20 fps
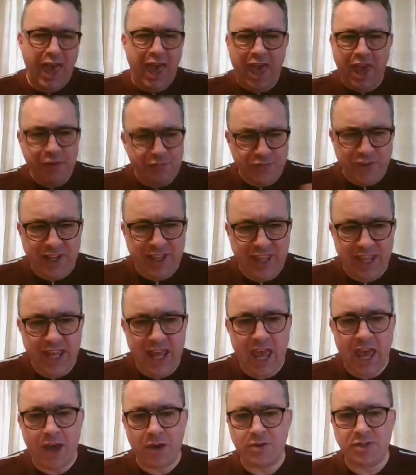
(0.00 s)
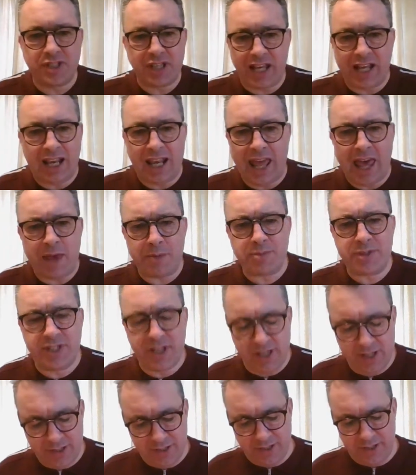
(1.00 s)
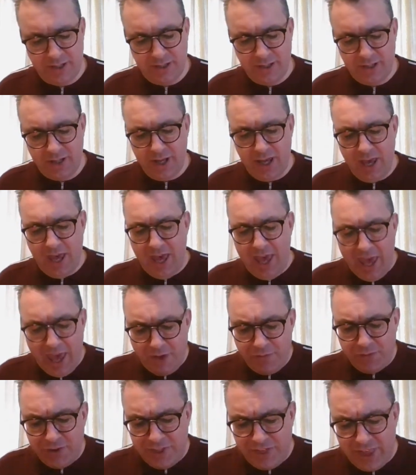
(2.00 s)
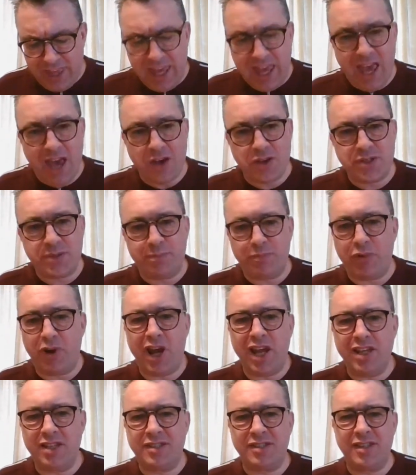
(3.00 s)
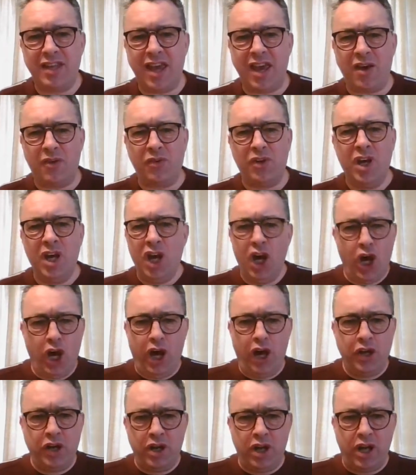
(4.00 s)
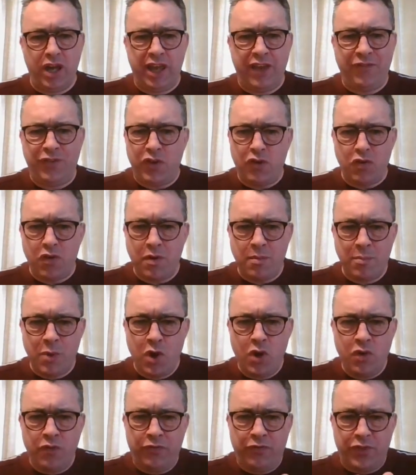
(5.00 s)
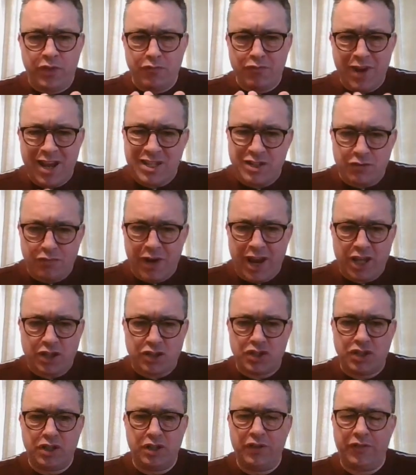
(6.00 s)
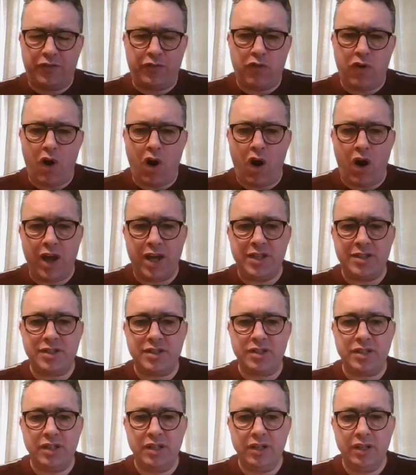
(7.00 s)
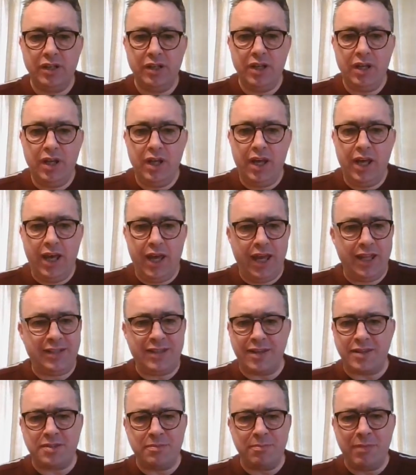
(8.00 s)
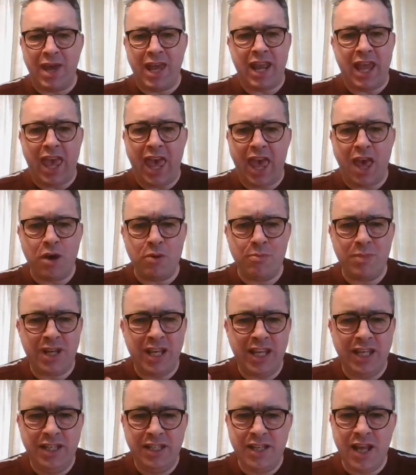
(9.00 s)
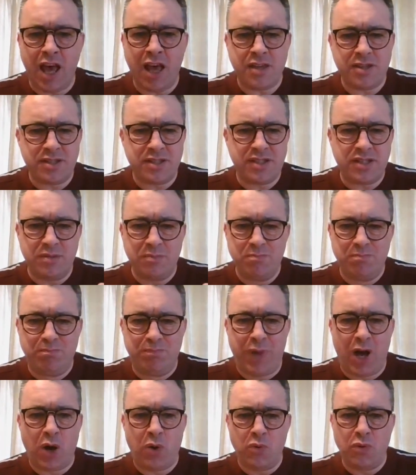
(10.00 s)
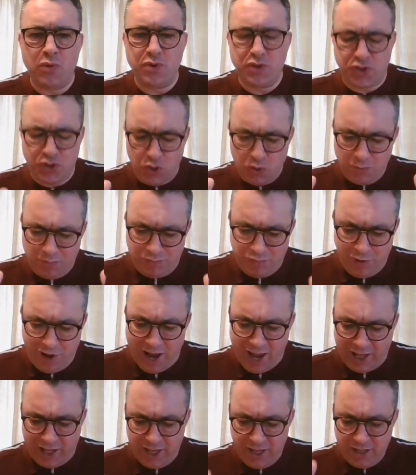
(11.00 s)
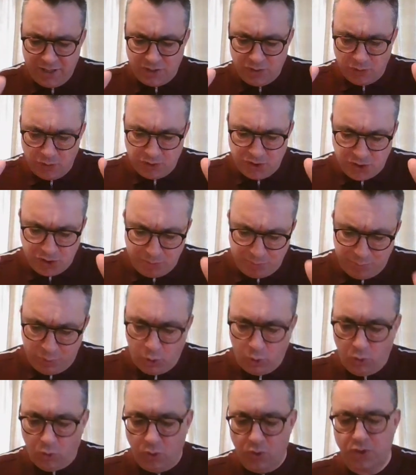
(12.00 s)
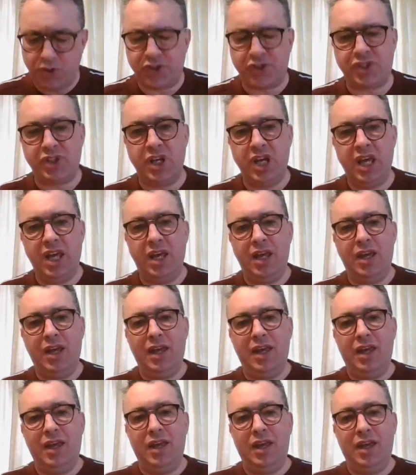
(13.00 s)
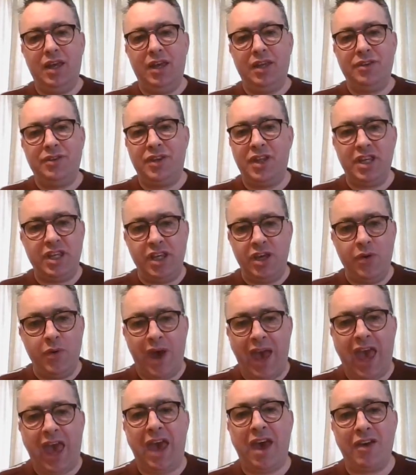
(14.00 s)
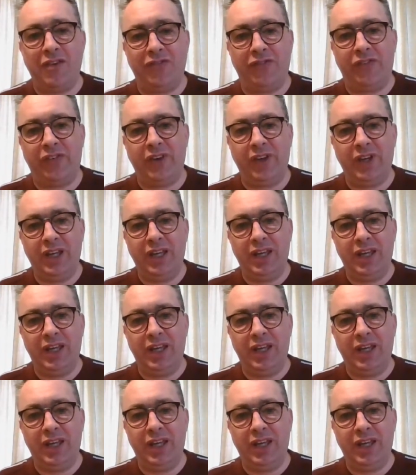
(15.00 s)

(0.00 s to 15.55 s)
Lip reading: everything else collapses. Everything else breaks down. And if you remove the resurrection of Christ, it doesn't matter how many nuts and bolts or brackets or supports that you have,